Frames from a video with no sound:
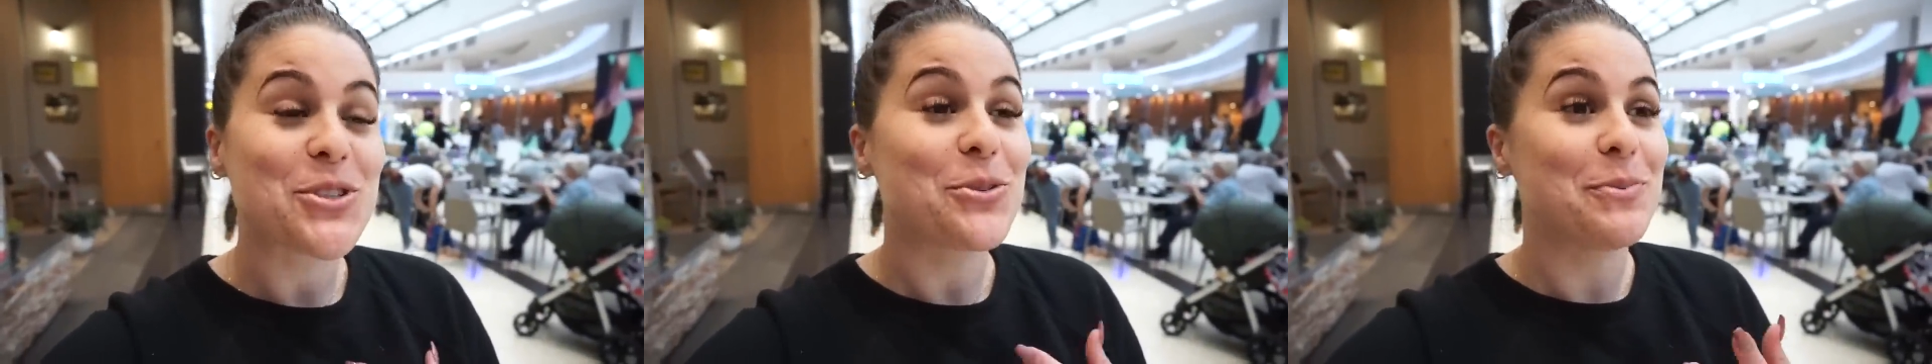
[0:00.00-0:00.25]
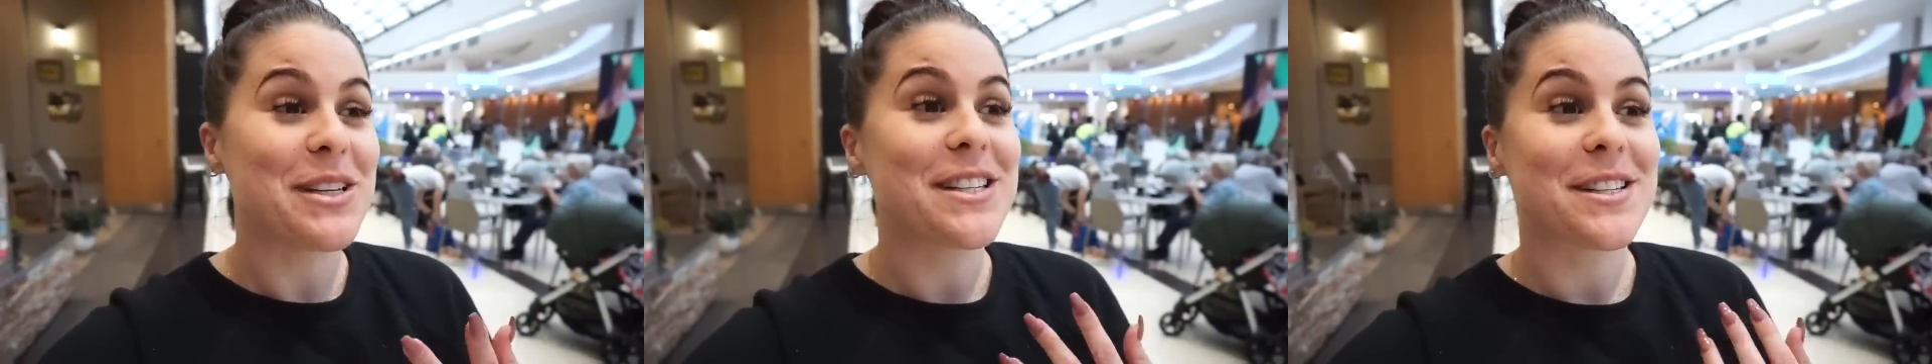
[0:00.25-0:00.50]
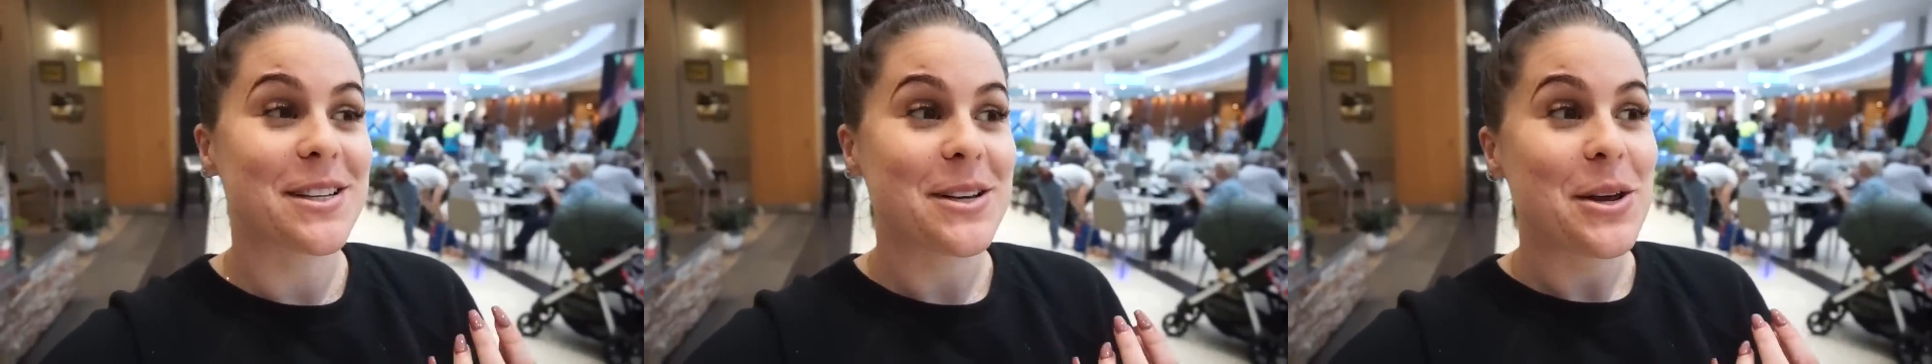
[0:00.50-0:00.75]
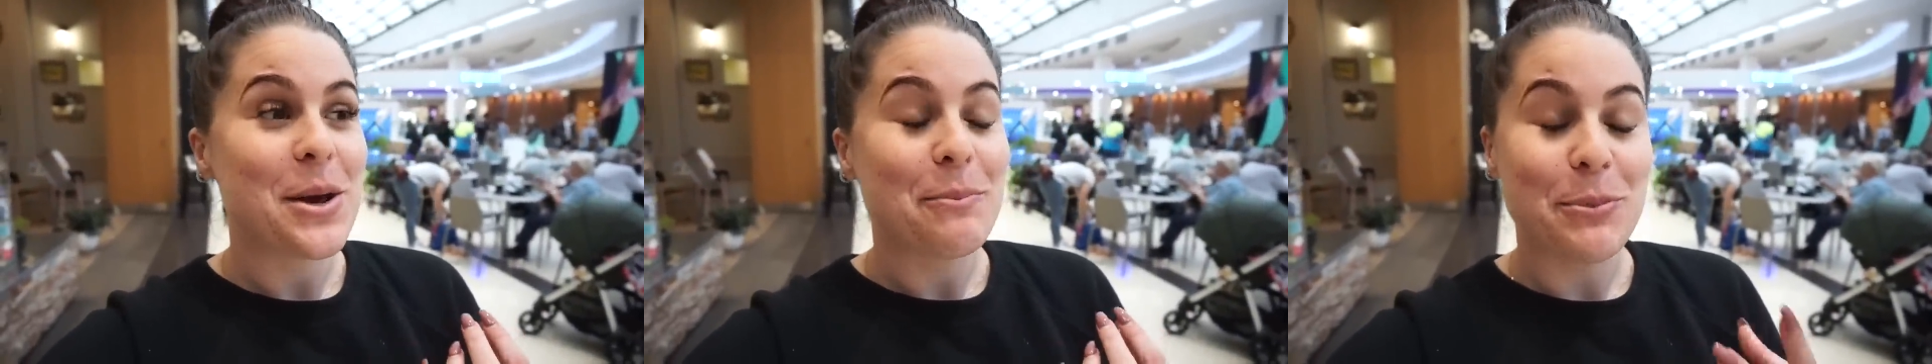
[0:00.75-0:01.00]
to Miss
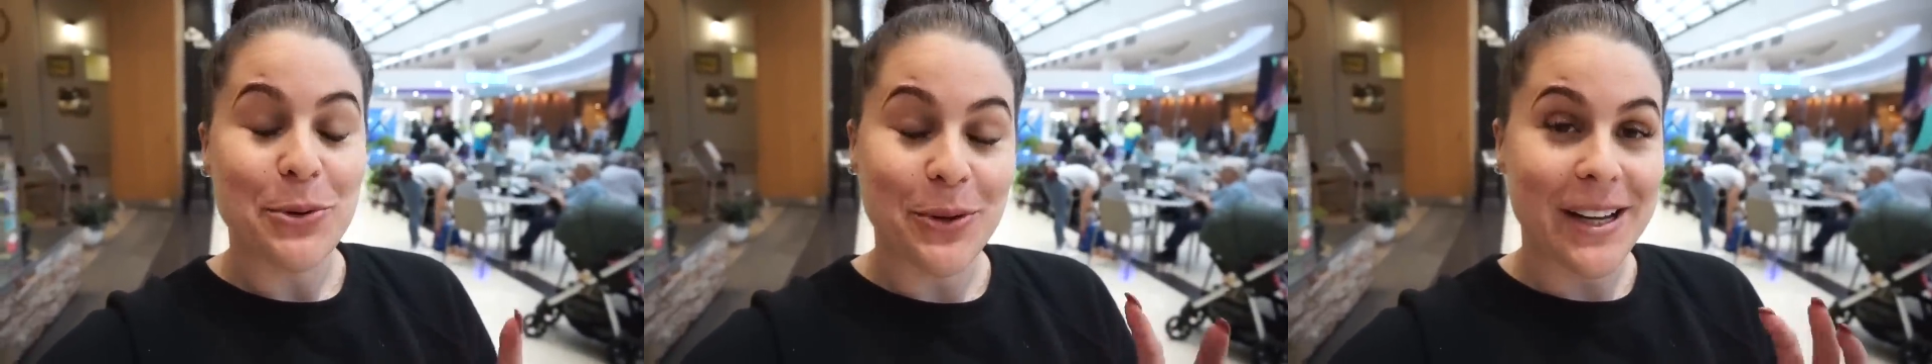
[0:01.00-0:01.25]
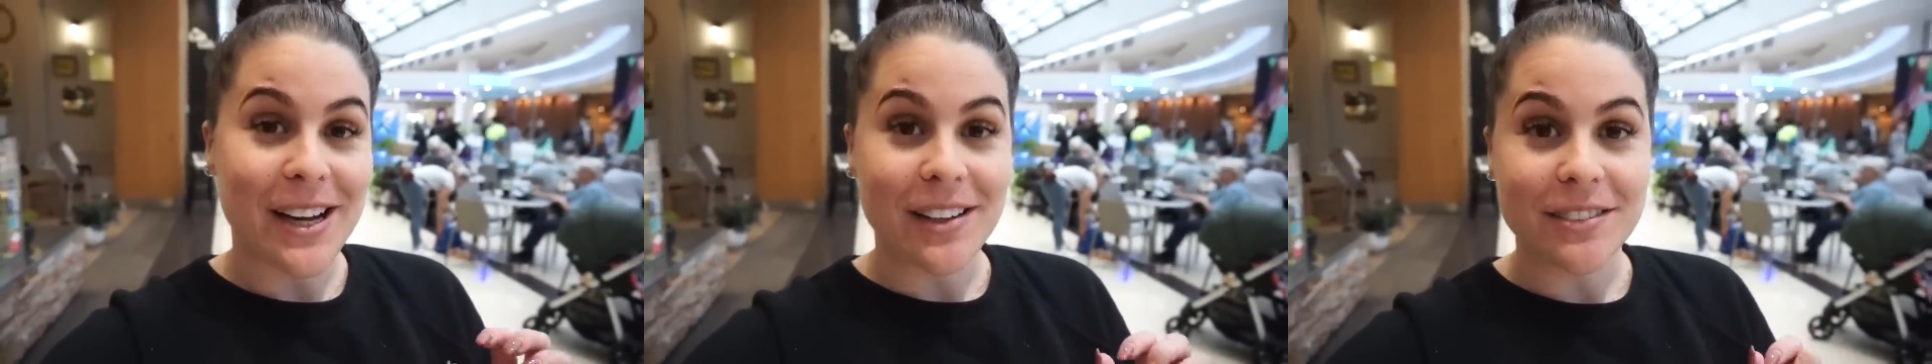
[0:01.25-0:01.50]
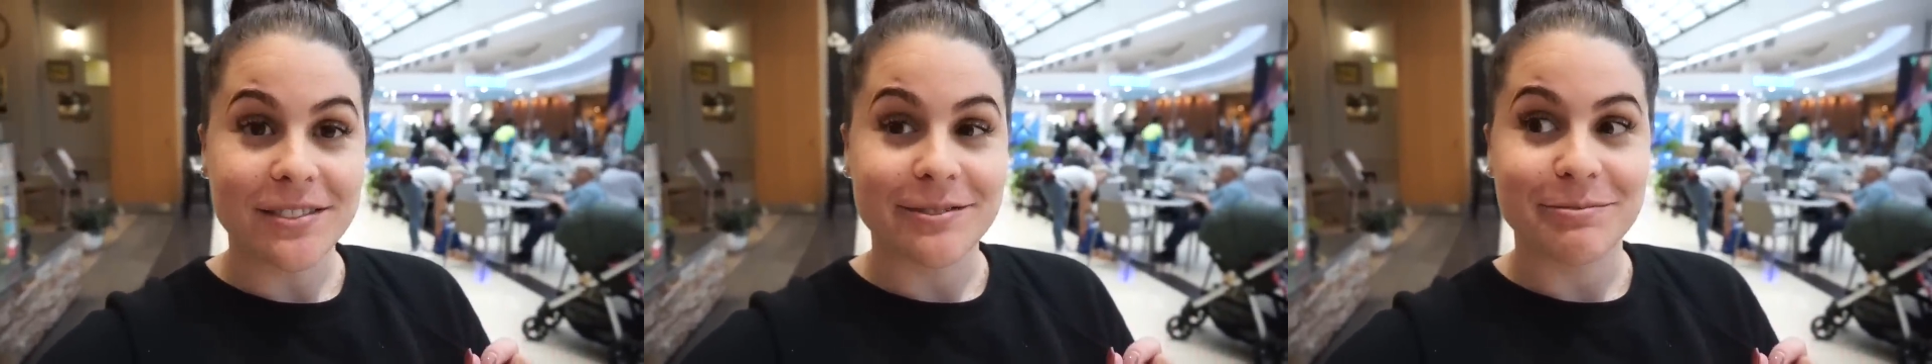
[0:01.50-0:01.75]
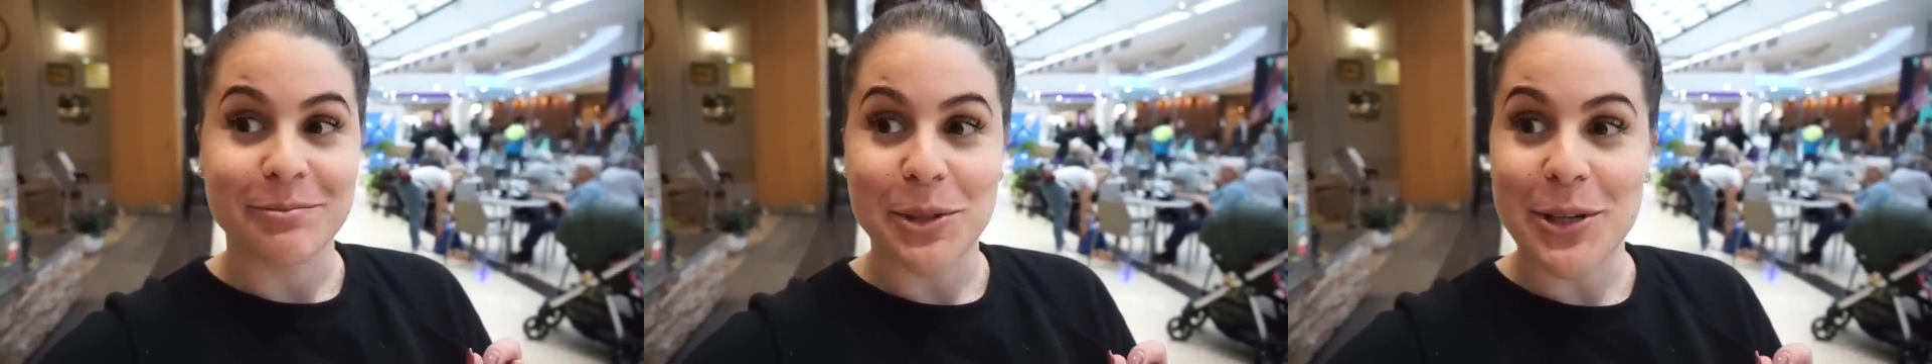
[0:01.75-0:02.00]
Maria
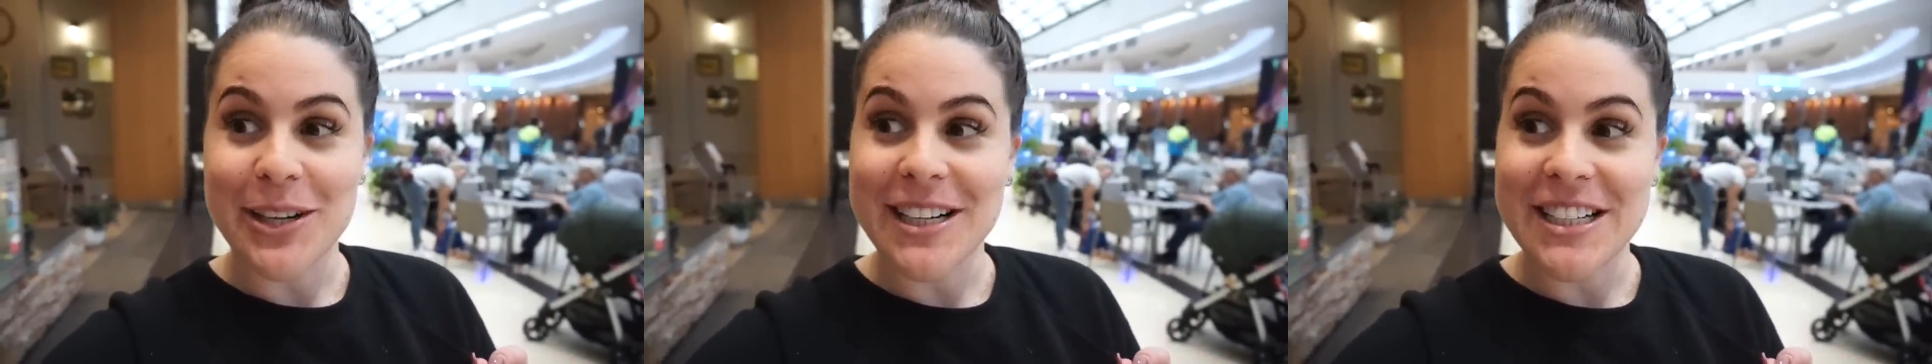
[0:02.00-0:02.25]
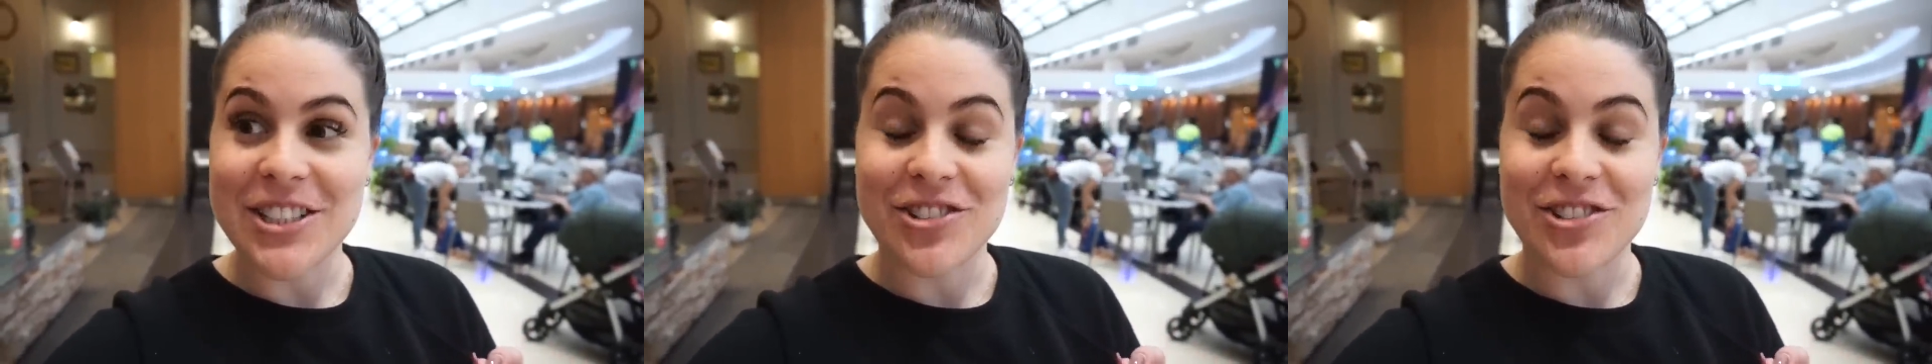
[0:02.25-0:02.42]
Maria